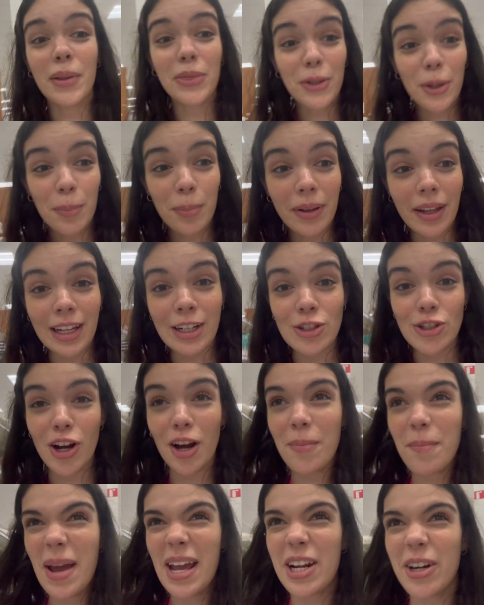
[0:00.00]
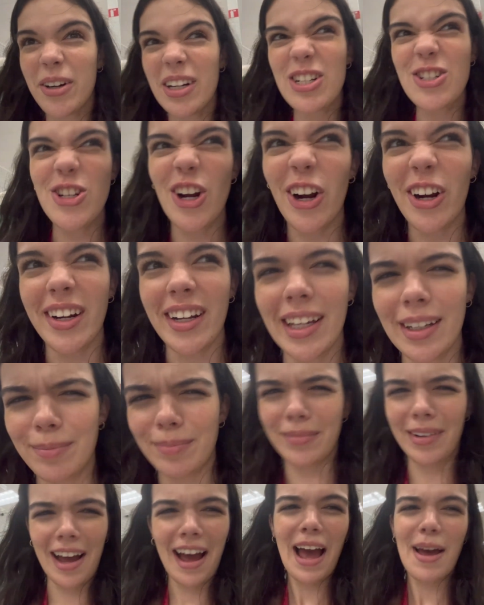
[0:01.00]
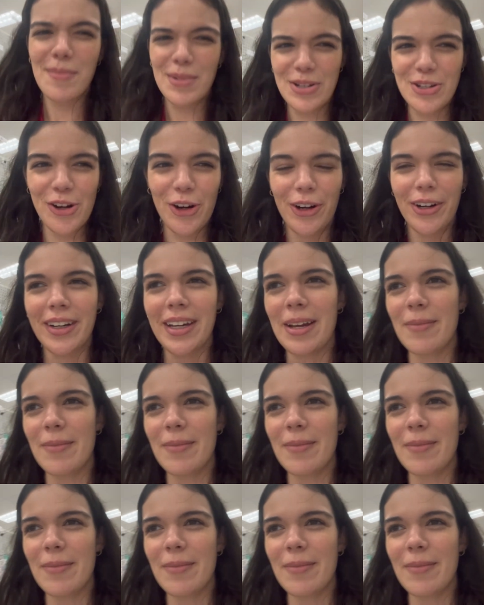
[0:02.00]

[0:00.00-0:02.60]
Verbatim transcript: they're playing John Mayer in Target. I'm in Target,